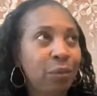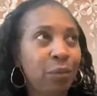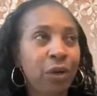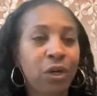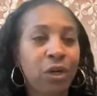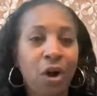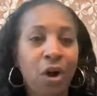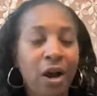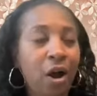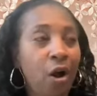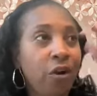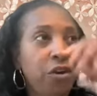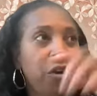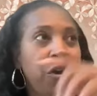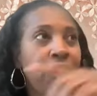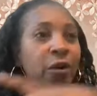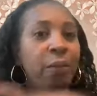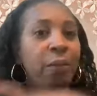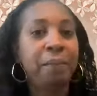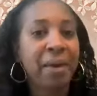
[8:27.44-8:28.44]
said, on
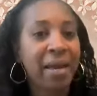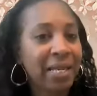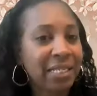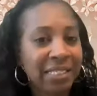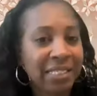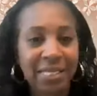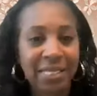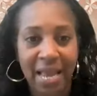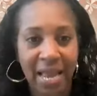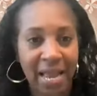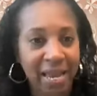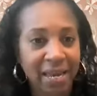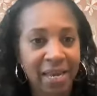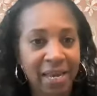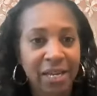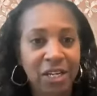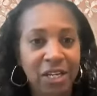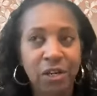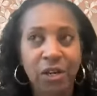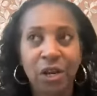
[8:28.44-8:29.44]
her best day,
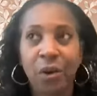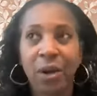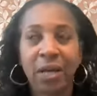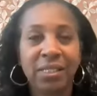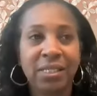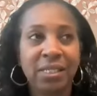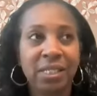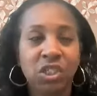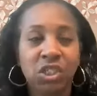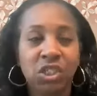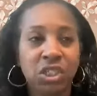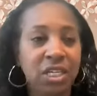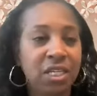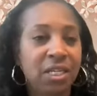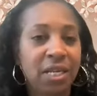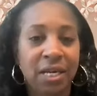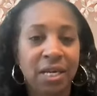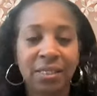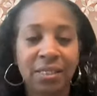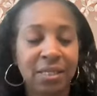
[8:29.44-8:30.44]
I said, she
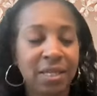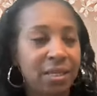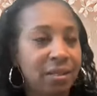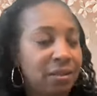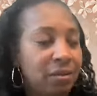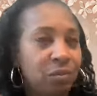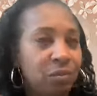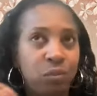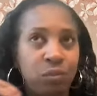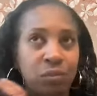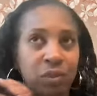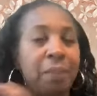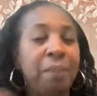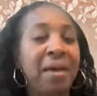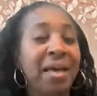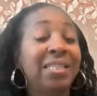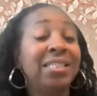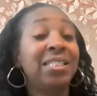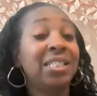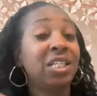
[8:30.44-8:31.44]
does the
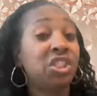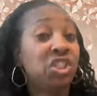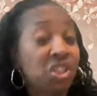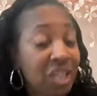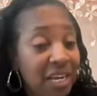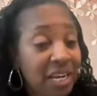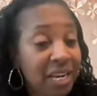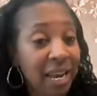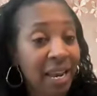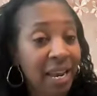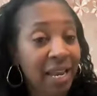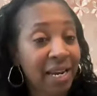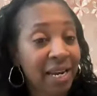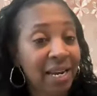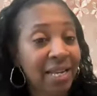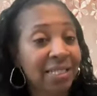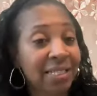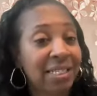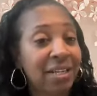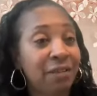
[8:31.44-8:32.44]
best that she can. And
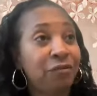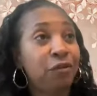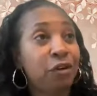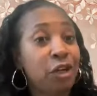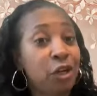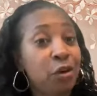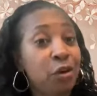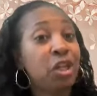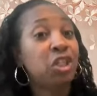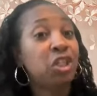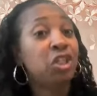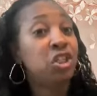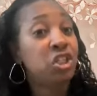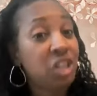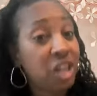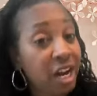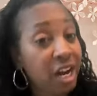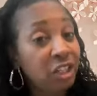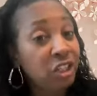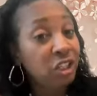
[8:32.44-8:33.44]
I said, for you to
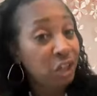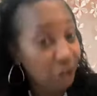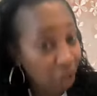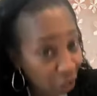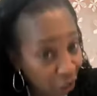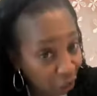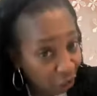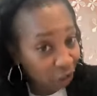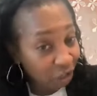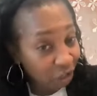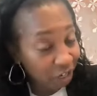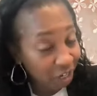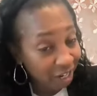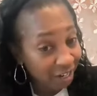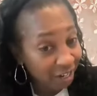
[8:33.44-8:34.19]
judge her,